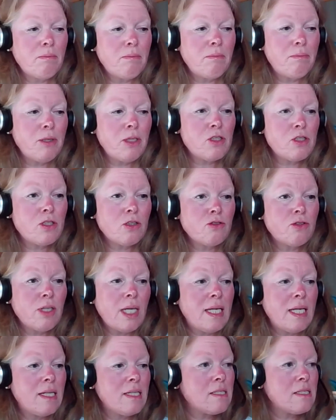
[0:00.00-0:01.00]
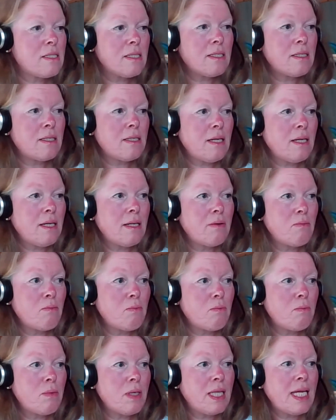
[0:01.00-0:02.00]
personal trainers, and
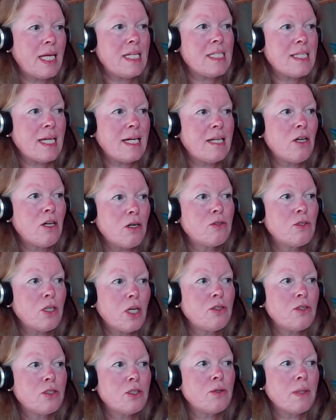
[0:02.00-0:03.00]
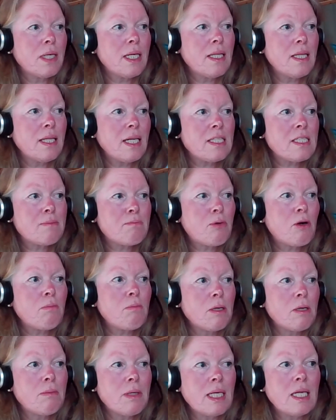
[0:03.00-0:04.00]
when they say no, don't do it, that's
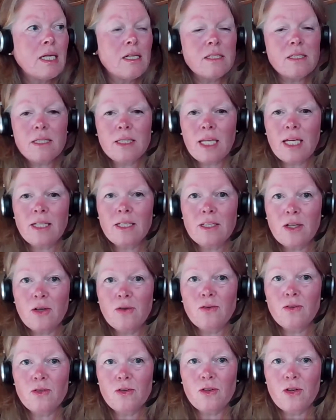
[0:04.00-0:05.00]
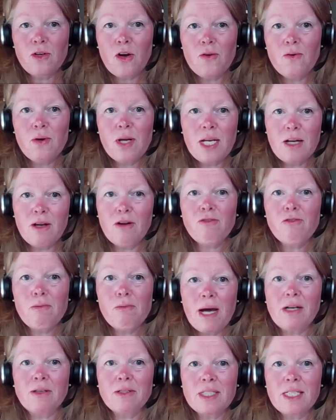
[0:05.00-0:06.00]
probably because they don't know enough
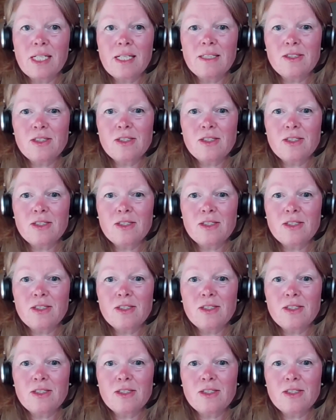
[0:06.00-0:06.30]
about it.